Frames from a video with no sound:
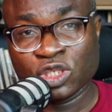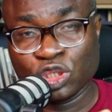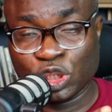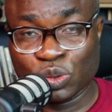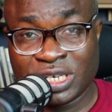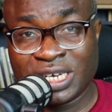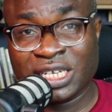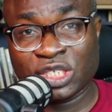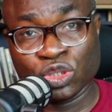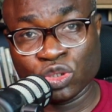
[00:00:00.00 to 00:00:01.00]
you
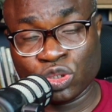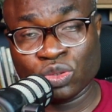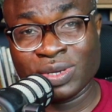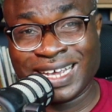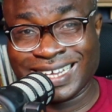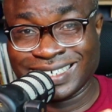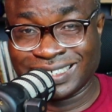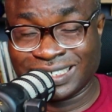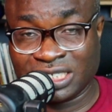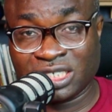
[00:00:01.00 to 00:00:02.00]
need to do a
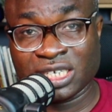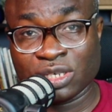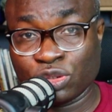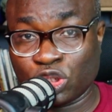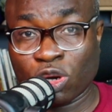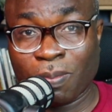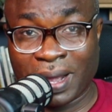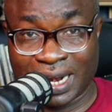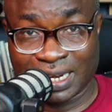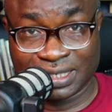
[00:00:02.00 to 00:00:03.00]
detailed job
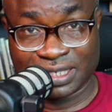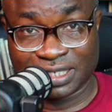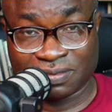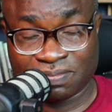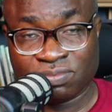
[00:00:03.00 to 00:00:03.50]
analysis.